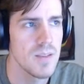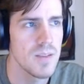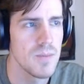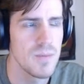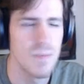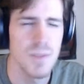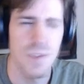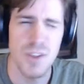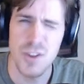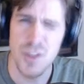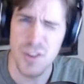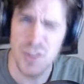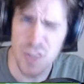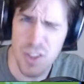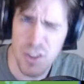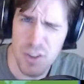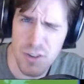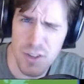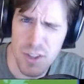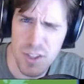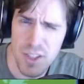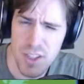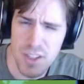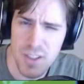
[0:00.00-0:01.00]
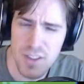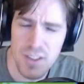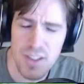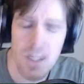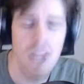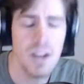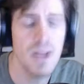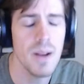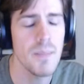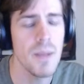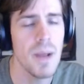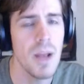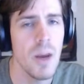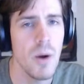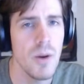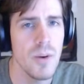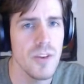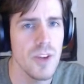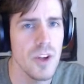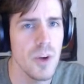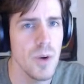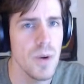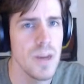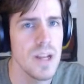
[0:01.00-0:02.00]
mysterious... I
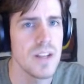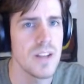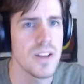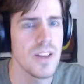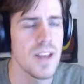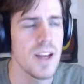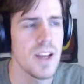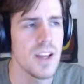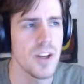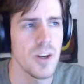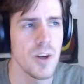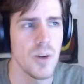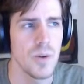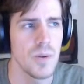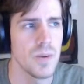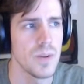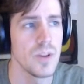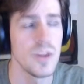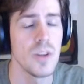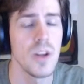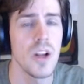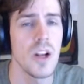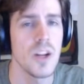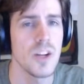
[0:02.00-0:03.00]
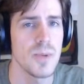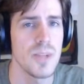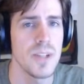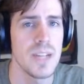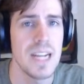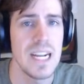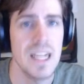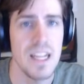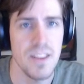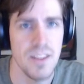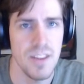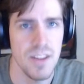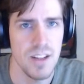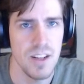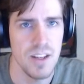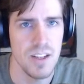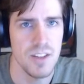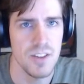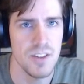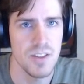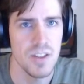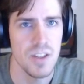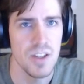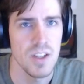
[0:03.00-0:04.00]
always go into that, you know, not expecting anything,
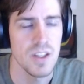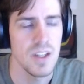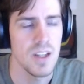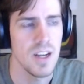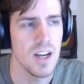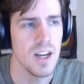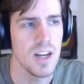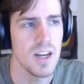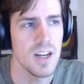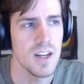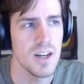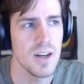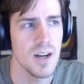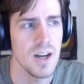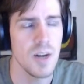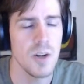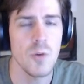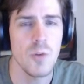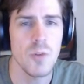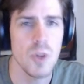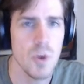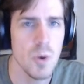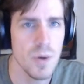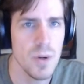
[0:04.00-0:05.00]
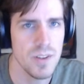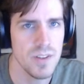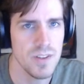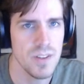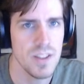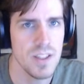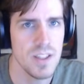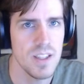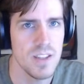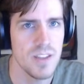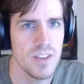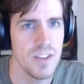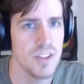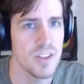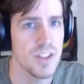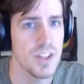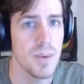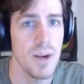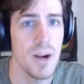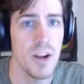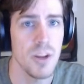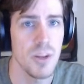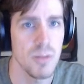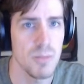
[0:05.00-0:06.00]
because... I don't request the keys, they just
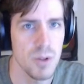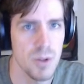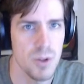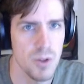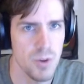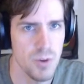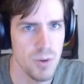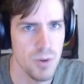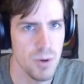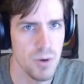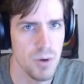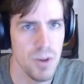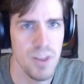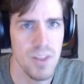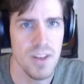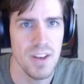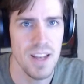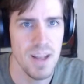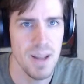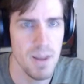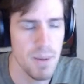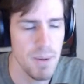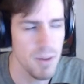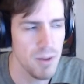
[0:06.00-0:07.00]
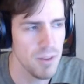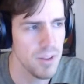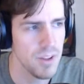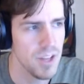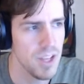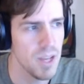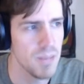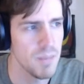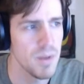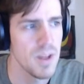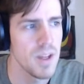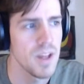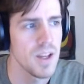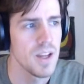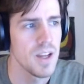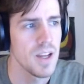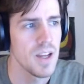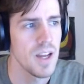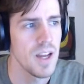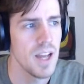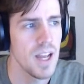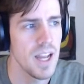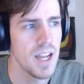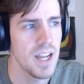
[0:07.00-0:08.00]
come out of the blue, so I know nothing about the game.
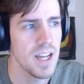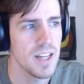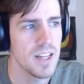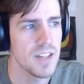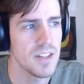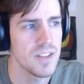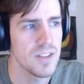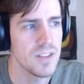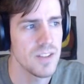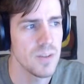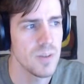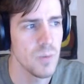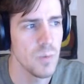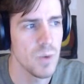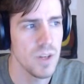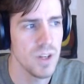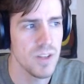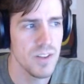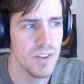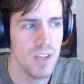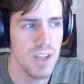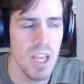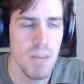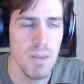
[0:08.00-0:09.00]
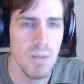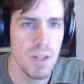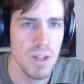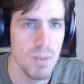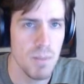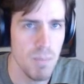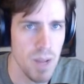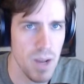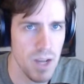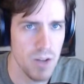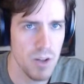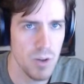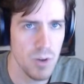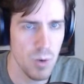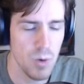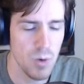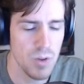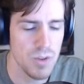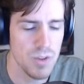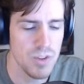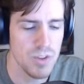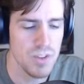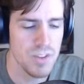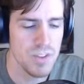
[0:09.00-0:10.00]
And when it's a game like Mad
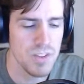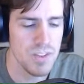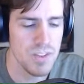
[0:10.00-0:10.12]
Nords,